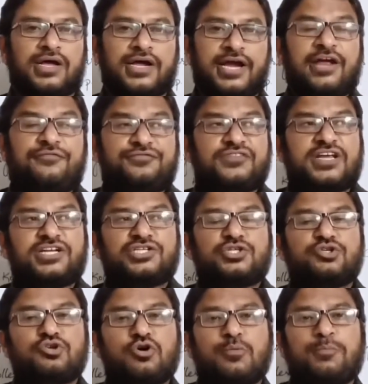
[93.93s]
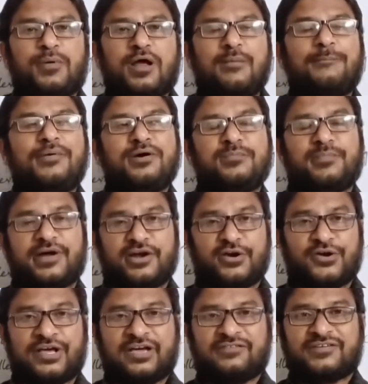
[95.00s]
If there is no proper
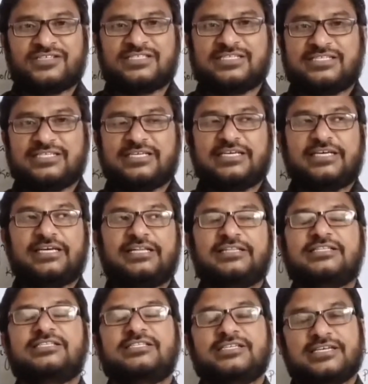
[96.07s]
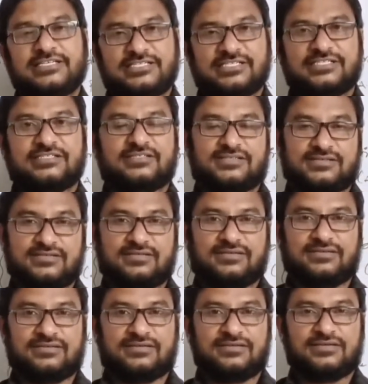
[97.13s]
biodiversity in this nature,
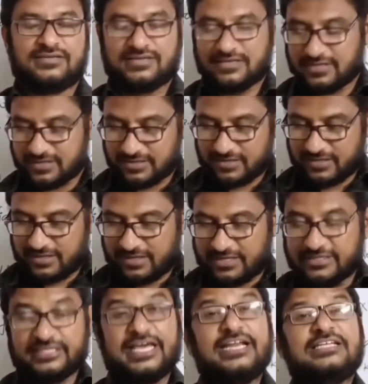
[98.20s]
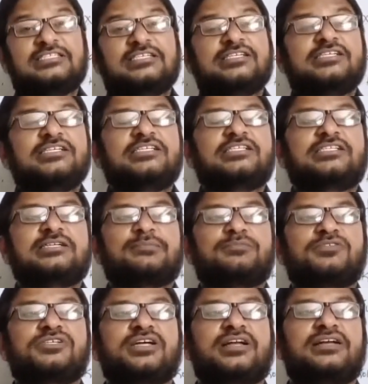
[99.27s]
there is a
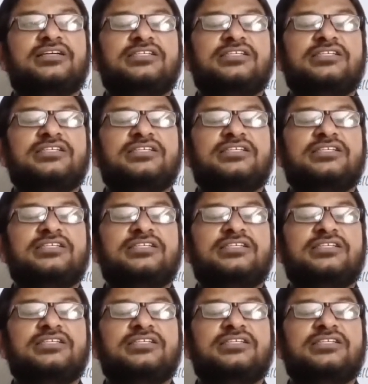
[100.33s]
disturbance